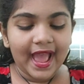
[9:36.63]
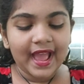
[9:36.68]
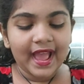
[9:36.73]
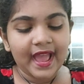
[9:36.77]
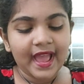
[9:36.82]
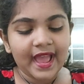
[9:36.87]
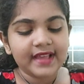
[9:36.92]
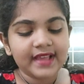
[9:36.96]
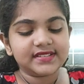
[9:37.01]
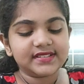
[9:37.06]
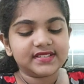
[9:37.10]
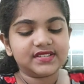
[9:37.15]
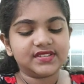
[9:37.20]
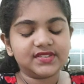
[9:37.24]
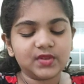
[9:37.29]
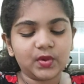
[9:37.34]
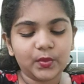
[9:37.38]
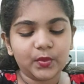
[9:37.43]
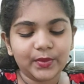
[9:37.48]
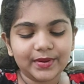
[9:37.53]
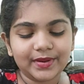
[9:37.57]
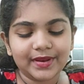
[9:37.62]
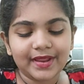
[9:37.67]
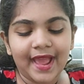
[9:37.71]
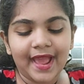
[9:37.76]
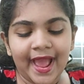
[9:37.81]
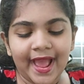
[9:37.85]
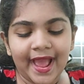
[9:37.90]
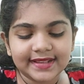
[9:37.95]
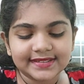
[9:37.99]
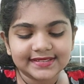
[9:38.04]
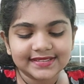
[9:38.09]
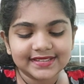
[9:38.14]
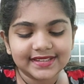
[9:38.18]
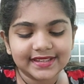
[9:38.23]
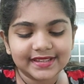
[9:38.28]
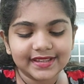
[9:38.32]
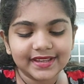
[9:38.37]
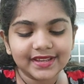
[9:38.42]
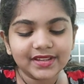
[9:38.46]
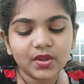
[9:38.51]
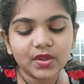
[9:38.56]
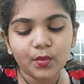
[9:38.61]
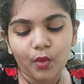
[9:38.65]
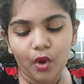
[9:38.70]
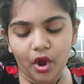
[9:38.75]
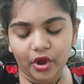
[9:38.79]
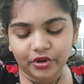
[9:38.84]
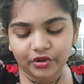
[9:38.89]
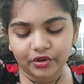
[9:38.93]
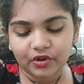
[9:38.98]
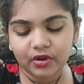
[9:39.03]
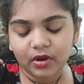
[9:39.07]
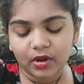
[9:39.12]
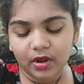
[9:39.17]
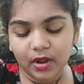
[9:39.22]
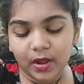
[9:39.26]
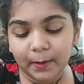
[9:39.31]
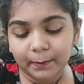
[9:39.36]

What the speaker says: As soon as he hit the water,